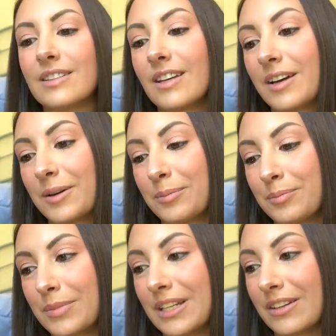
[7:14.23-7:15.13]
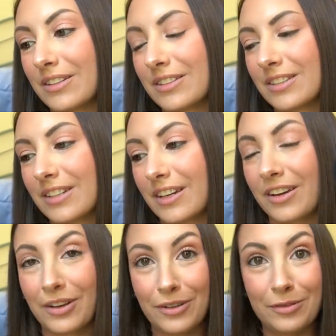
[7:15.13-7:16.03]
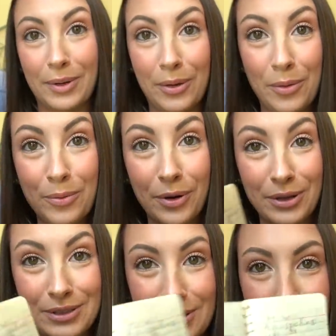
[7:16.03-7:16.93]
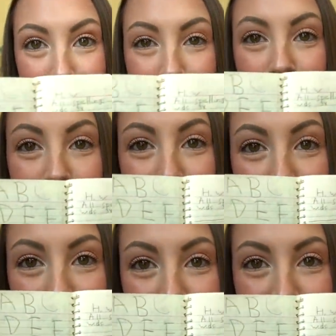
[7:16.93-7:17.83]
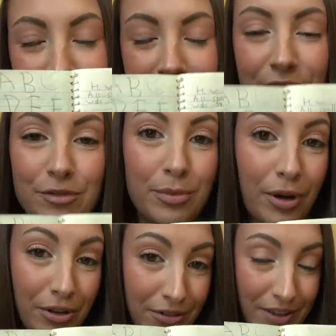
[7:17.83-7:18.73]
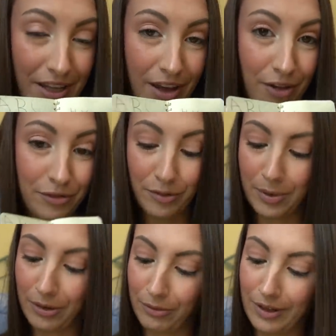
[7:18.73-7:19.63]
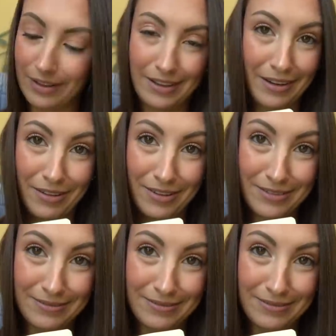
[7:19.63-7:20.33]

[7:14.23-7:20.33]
um, because I have my homework assignment. First of all, I have part of the alphabet written here.